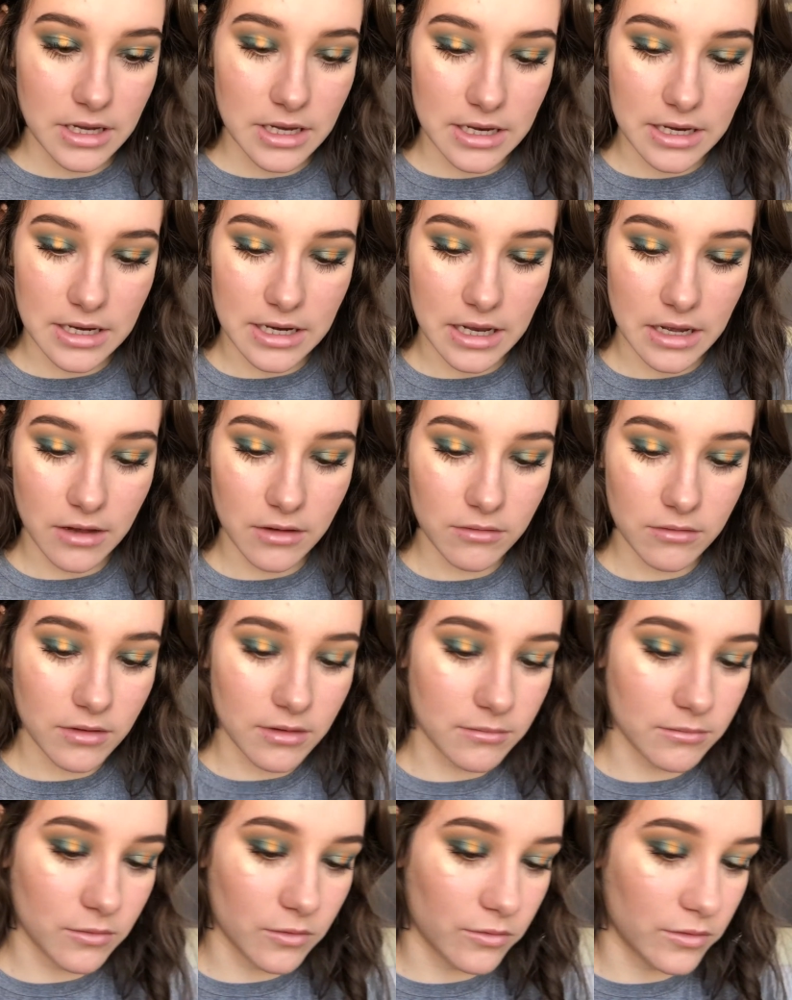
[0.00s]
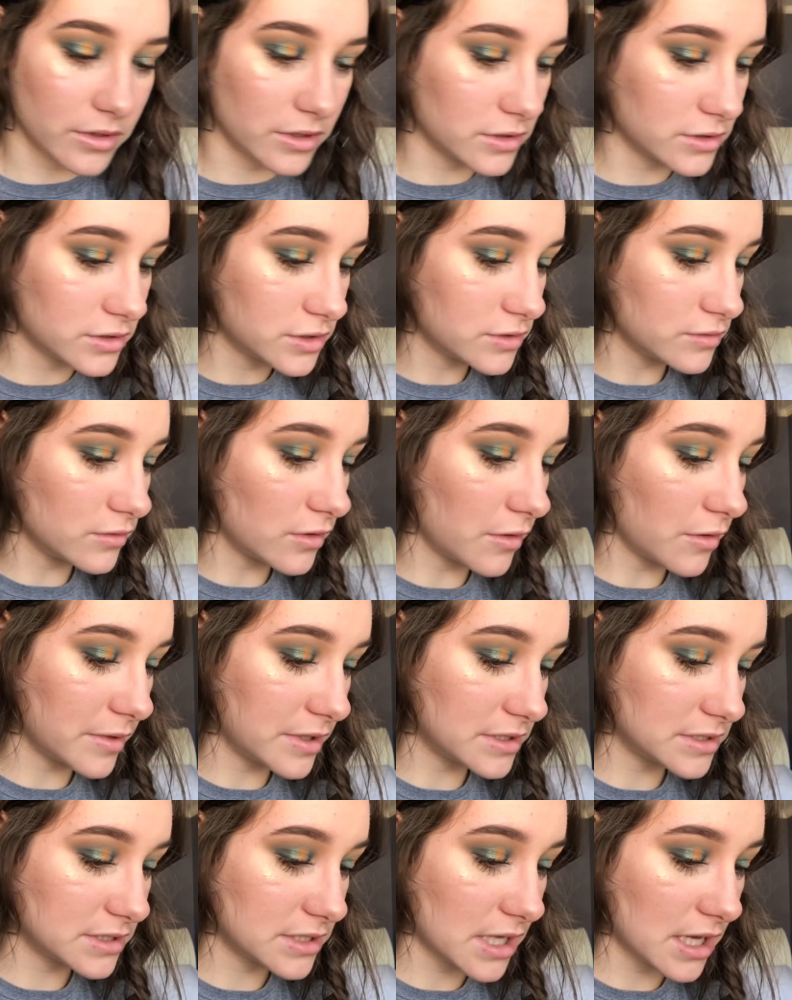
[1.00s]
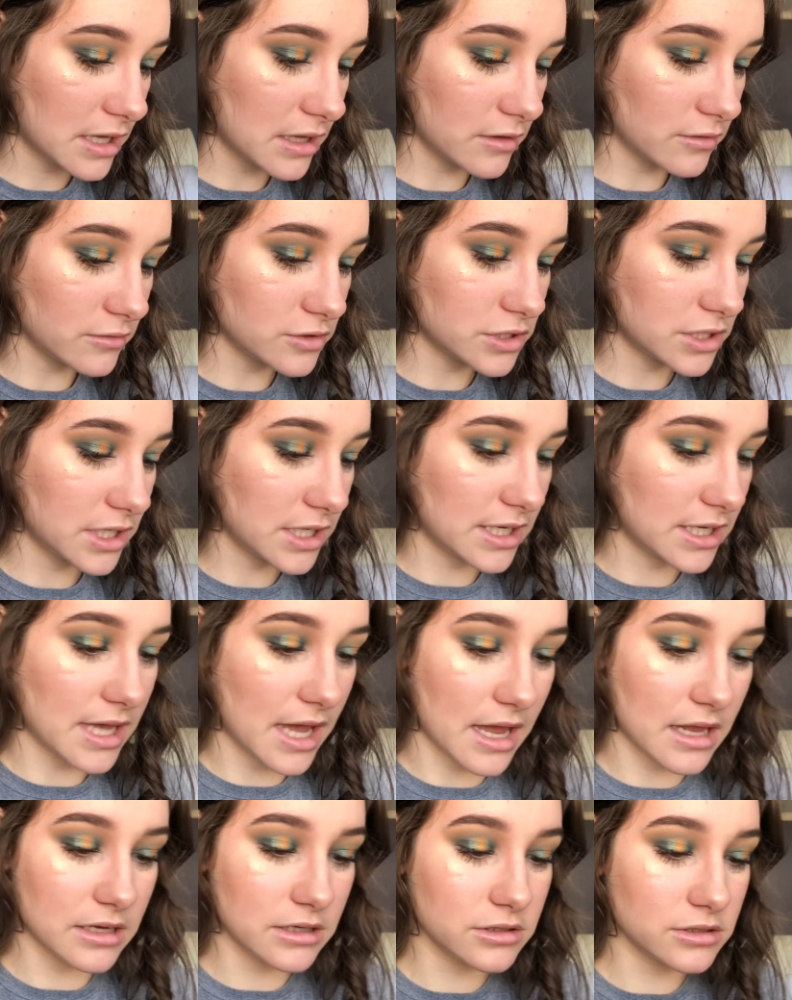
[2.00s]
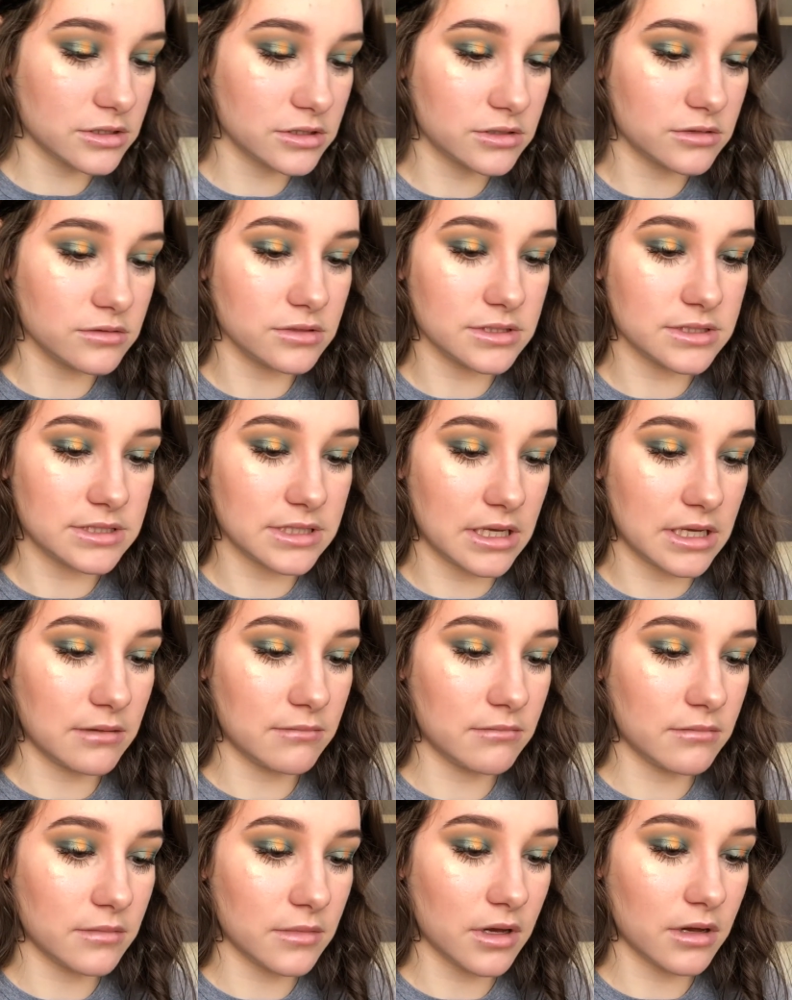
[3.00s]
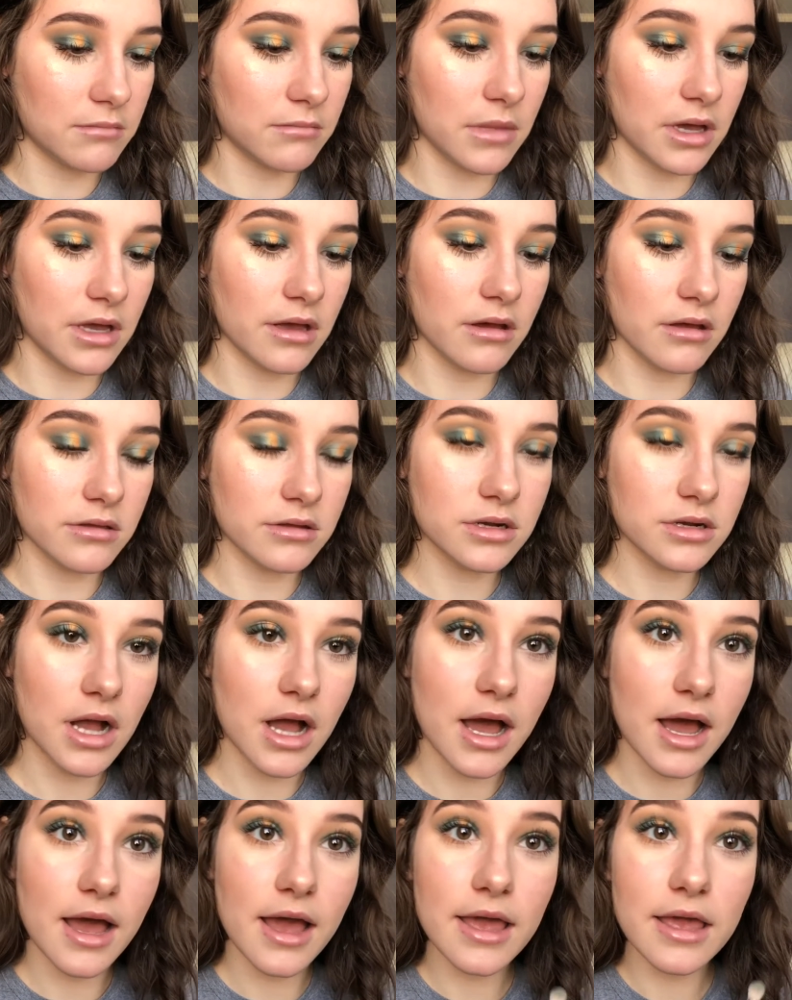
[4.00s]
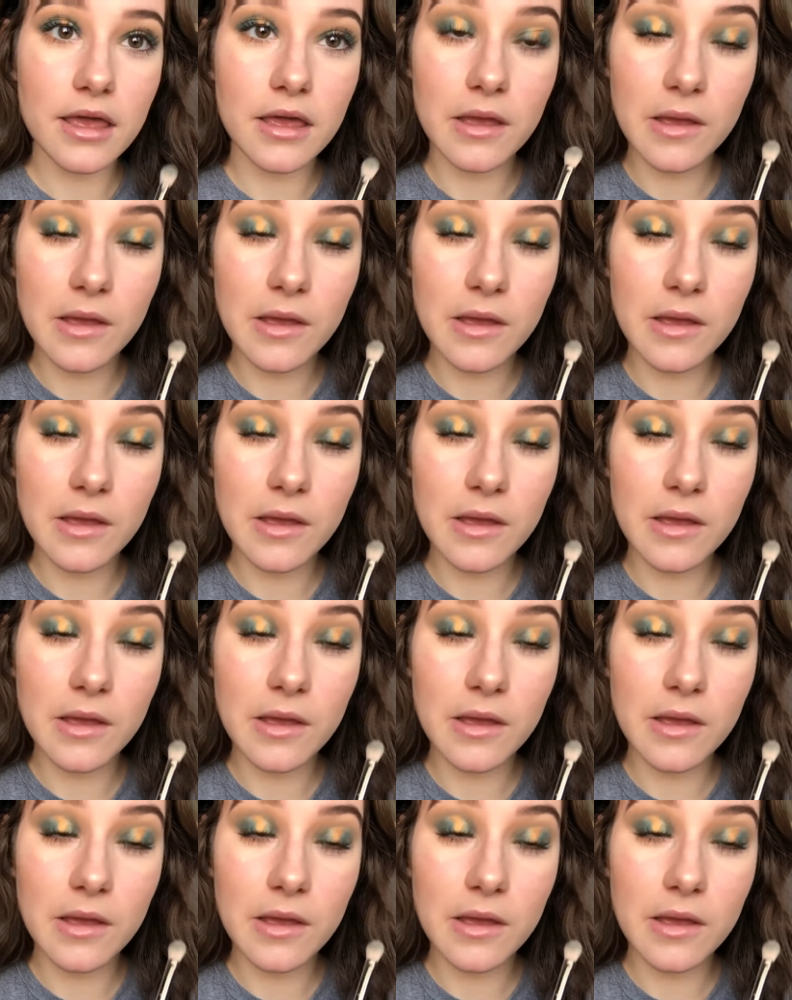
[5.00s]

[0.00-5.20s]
And now I'm going to go into that yellow shade again and just do the same on my other eye.